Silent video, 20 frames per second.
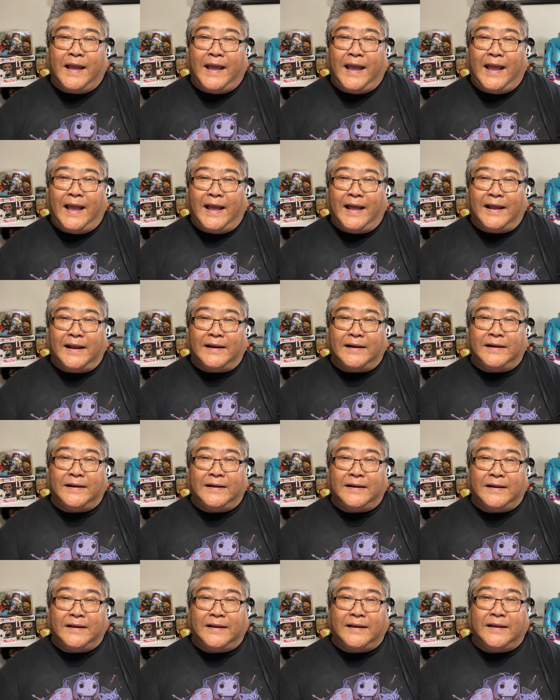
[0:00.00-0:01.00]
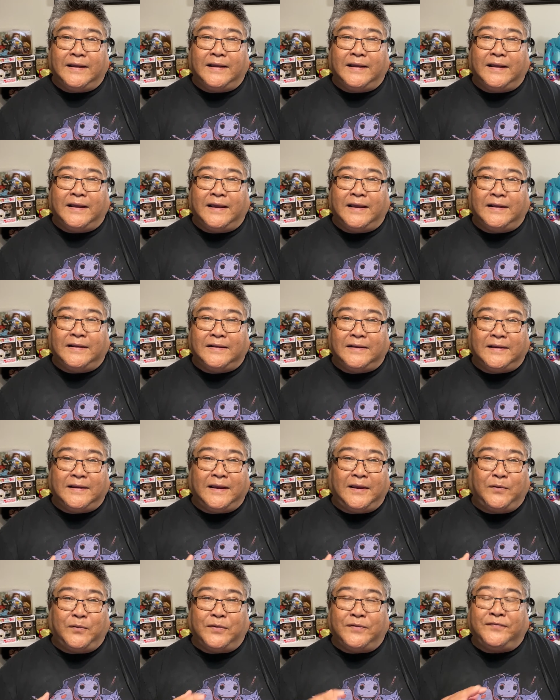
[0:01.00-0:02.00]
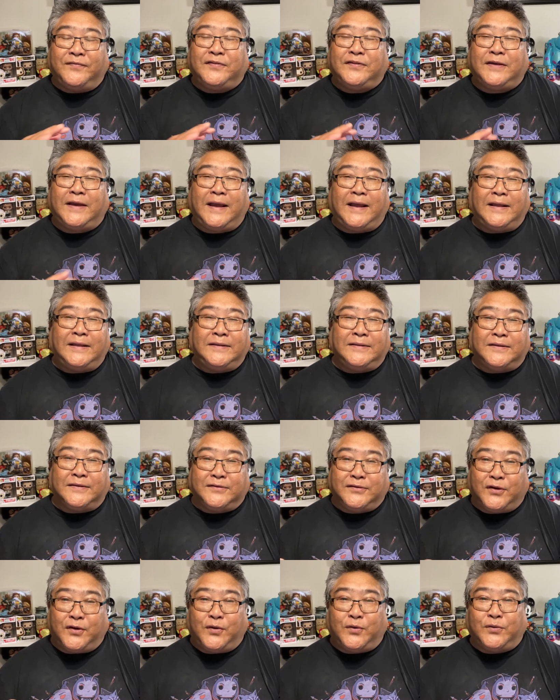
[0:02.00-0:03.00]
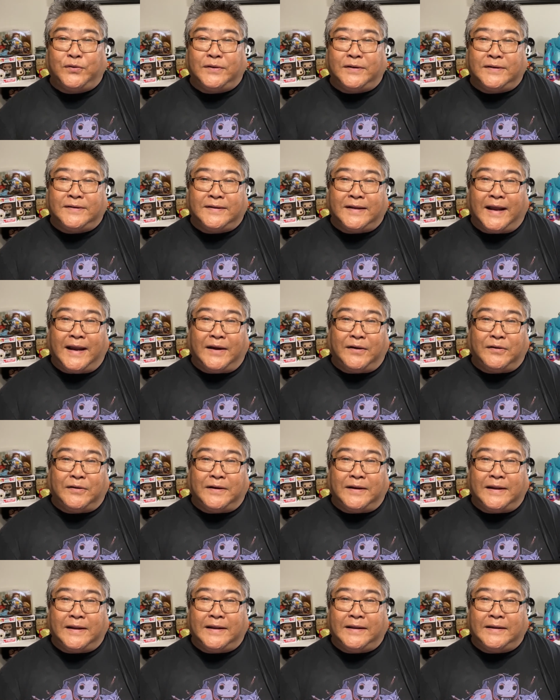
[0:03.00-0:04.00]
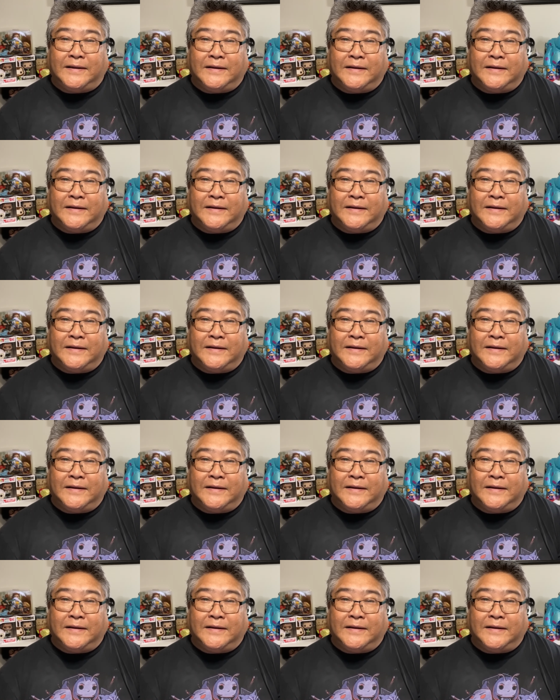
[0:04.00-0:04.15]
and He, he would have changed the tone entirely.